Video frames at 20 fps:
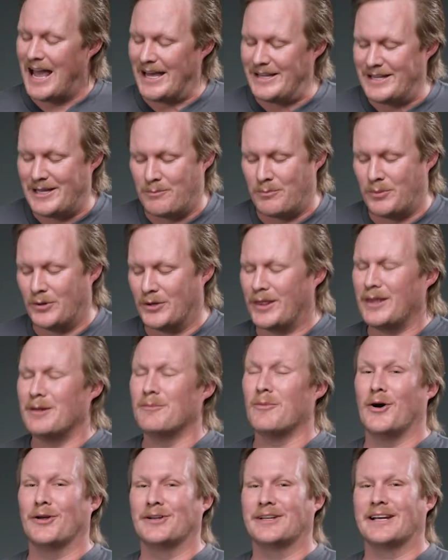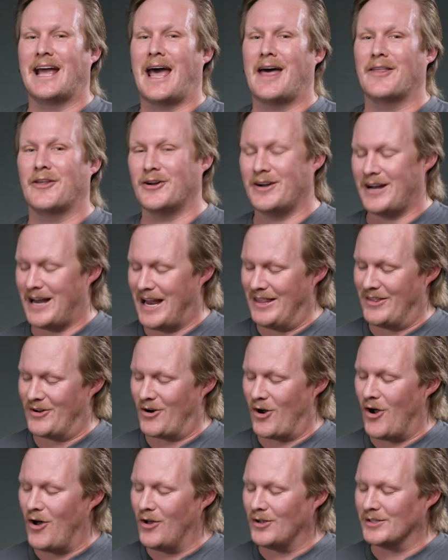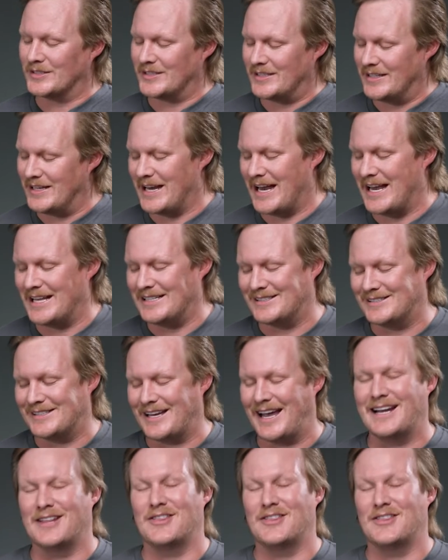And then put them all together, and they're all sitting inside